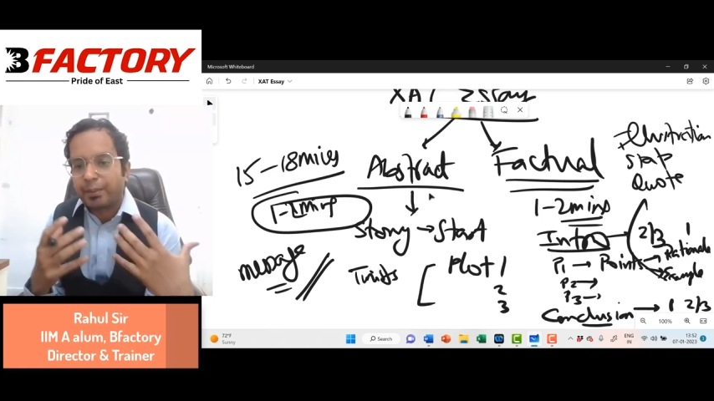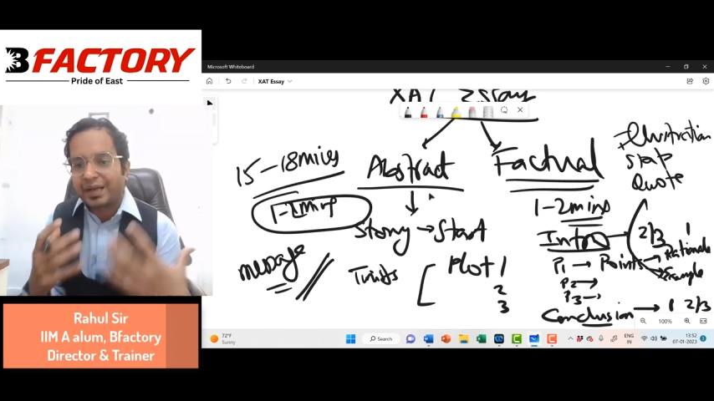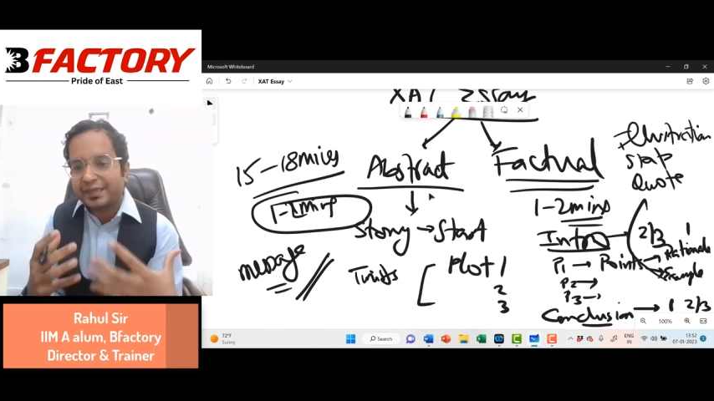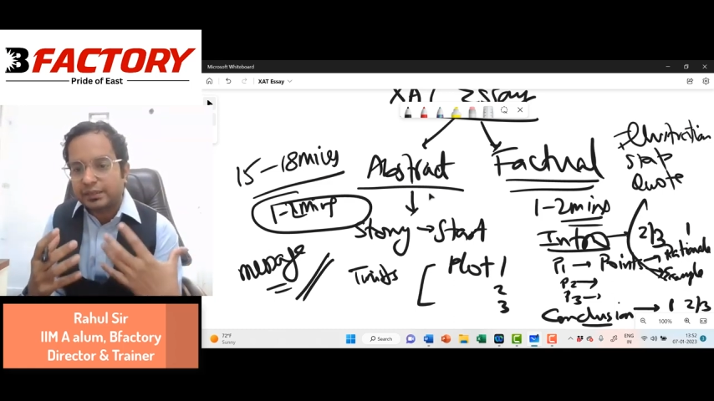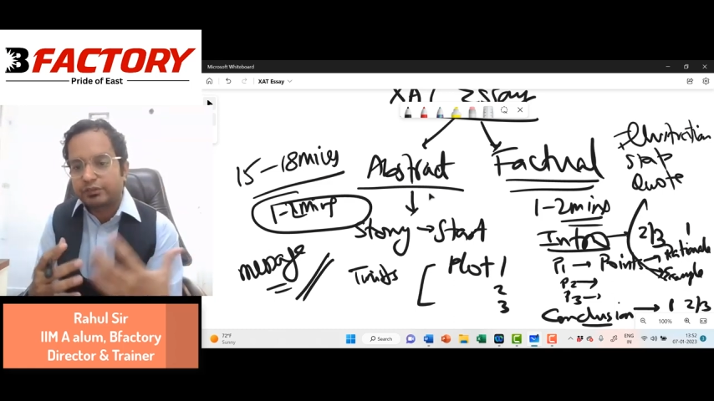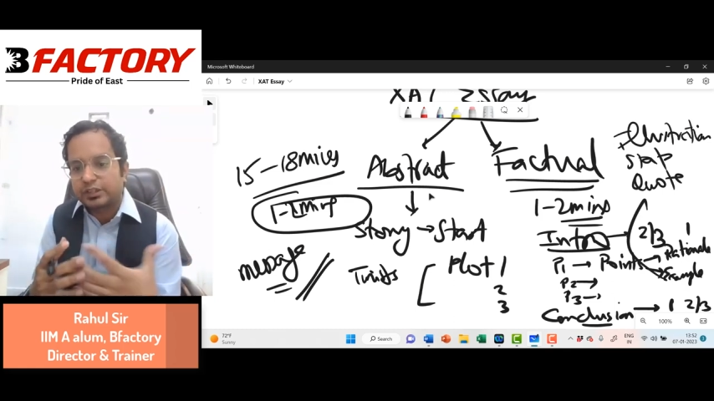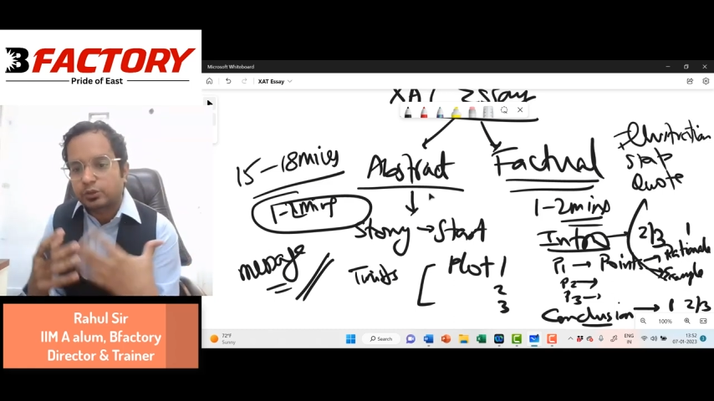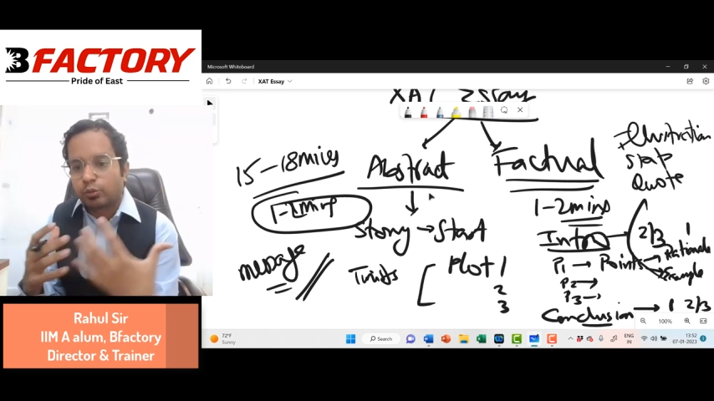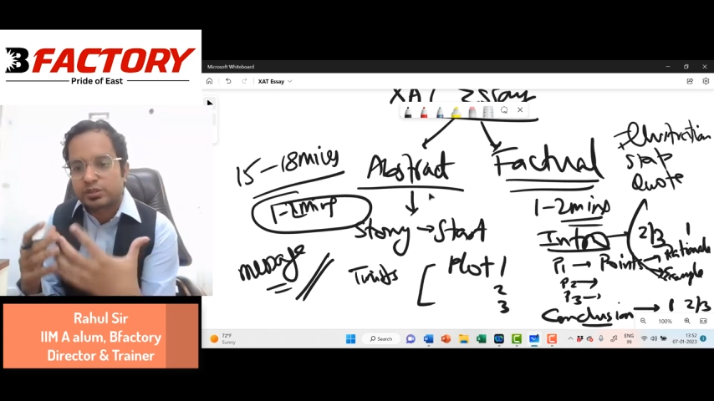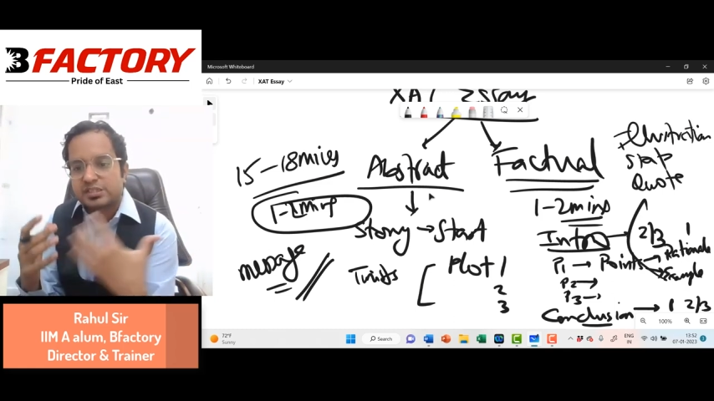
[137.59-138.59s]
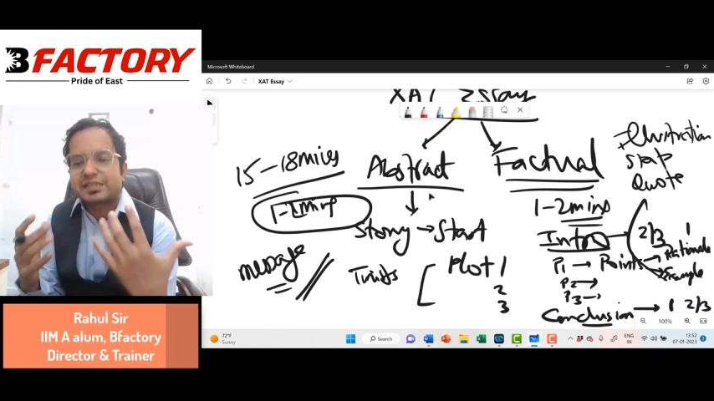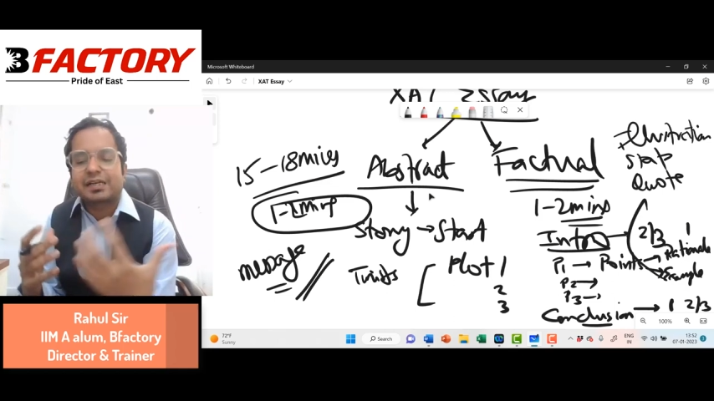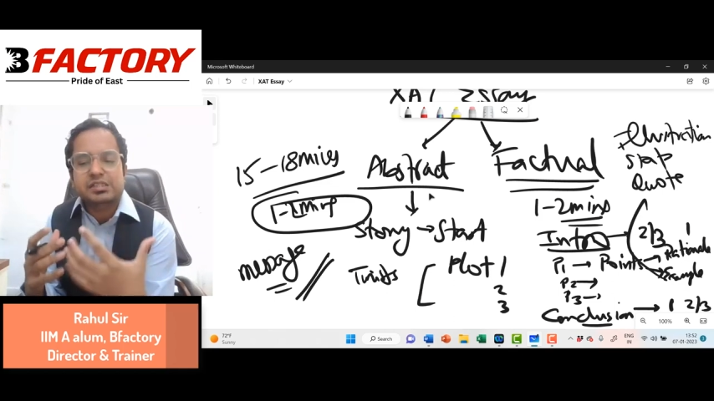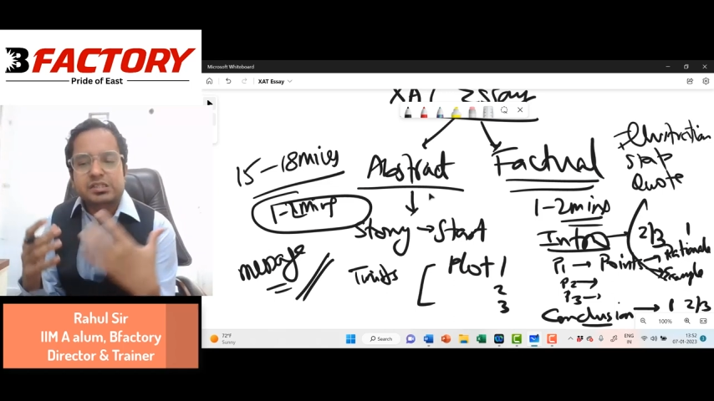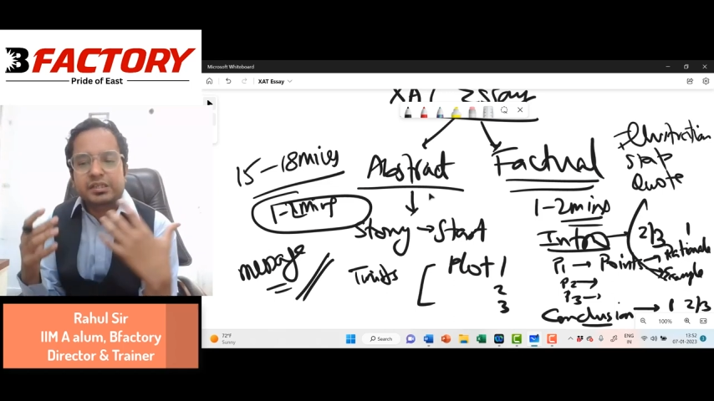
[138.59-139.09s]
back it up with a quote,
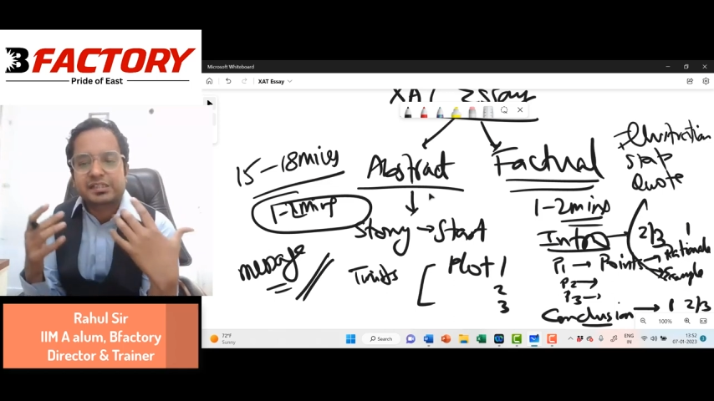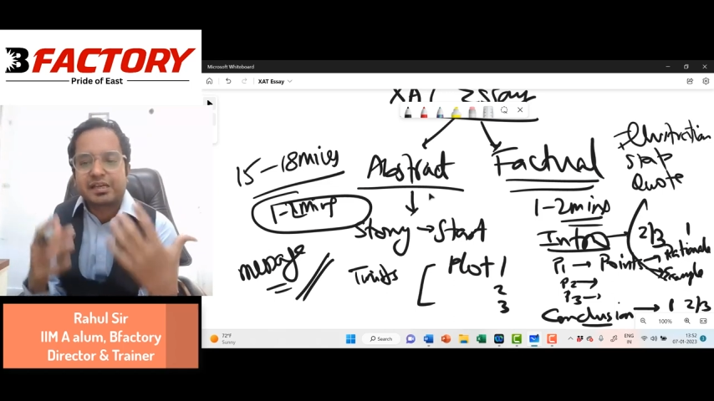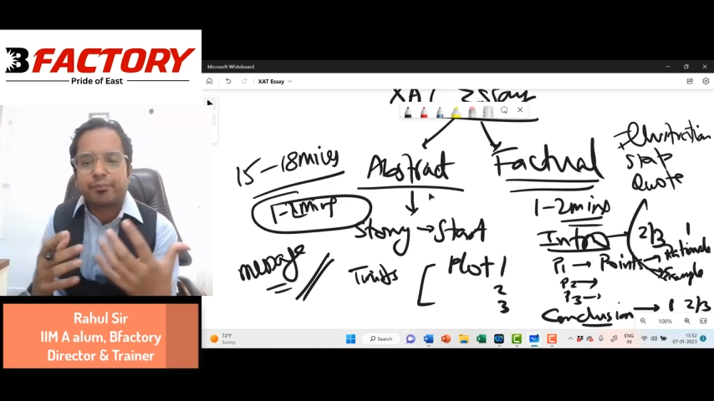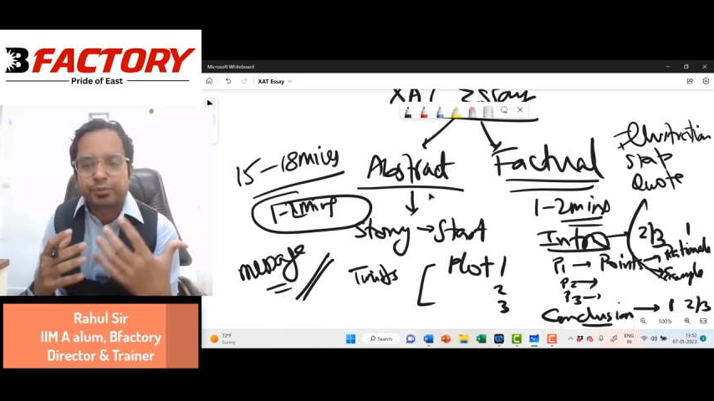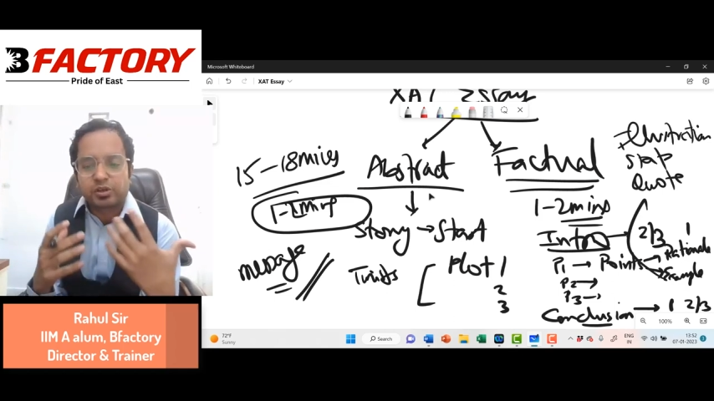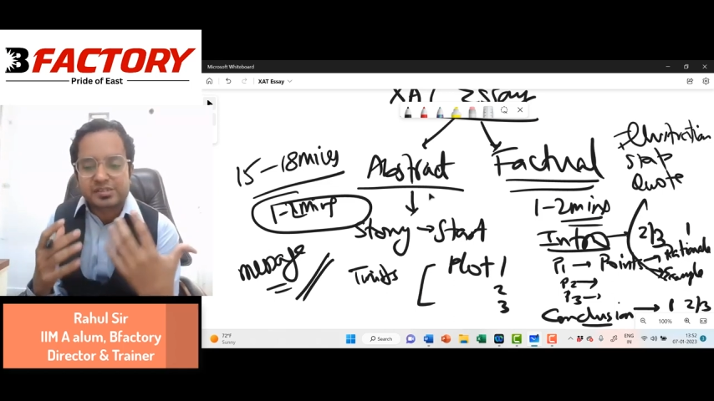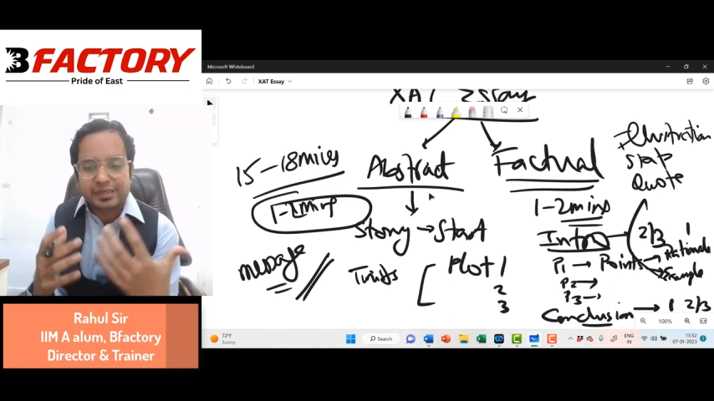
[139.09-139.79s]
stats, example or